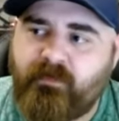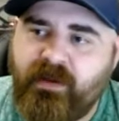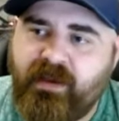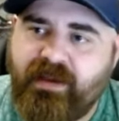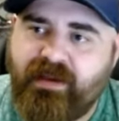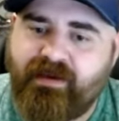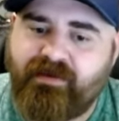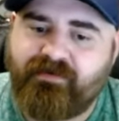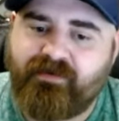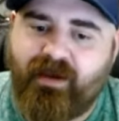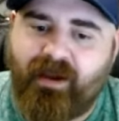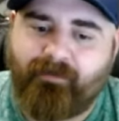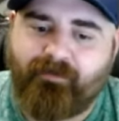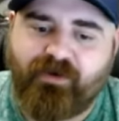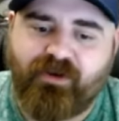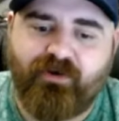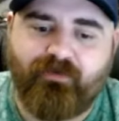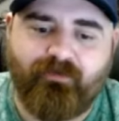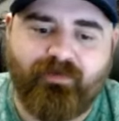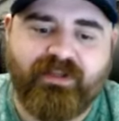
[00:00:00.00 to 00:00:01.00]
And I'm
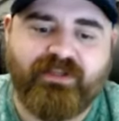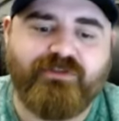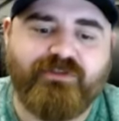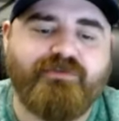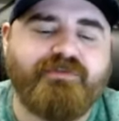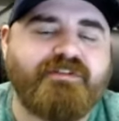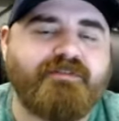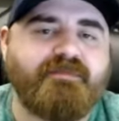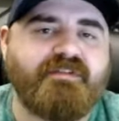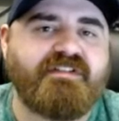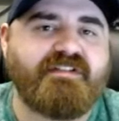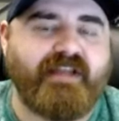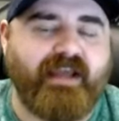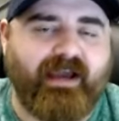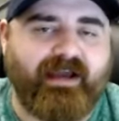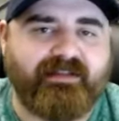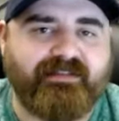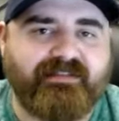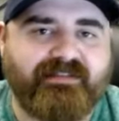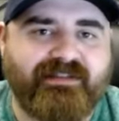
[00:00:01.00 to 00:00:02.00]
going to read you some
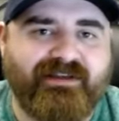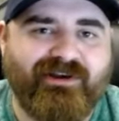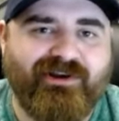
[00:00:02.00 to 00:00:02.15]
stats